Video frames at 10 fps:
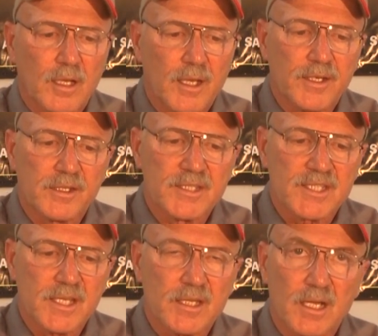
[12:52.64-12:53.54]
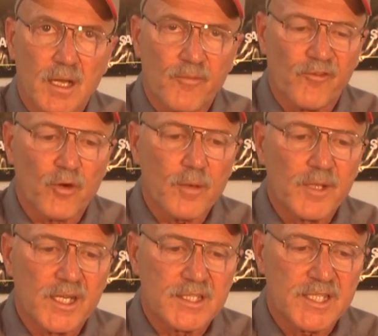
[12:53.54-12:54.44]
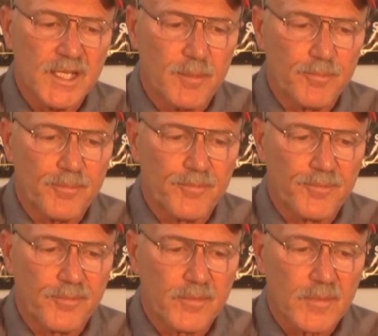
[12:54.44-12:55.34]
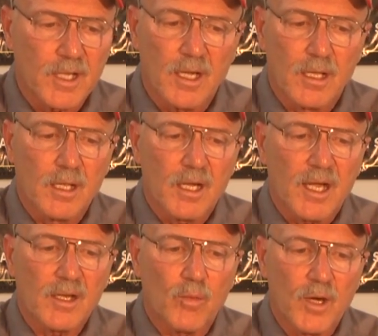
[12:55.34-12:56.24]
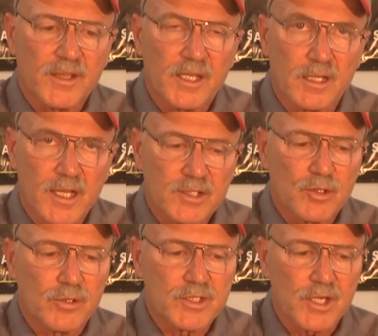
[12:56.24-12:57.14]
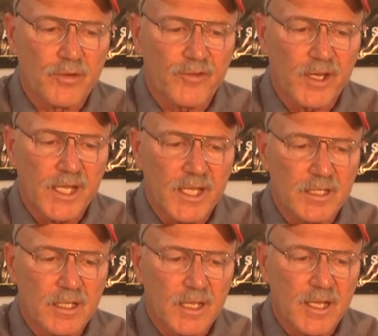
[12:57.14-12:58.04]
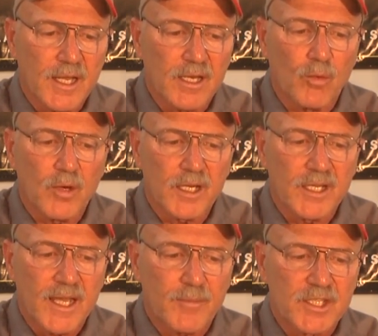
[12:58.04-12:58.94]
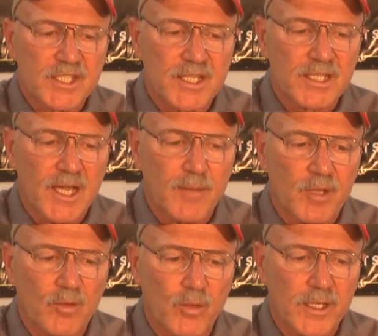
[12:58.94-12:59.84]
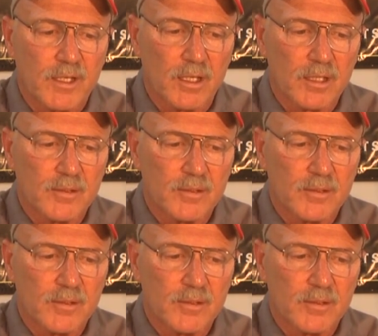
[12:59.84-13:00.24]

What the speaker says: And you can see that I'm forming a tip. I don't want the electrode to overheat, and I don't want to damage the diamond wheel.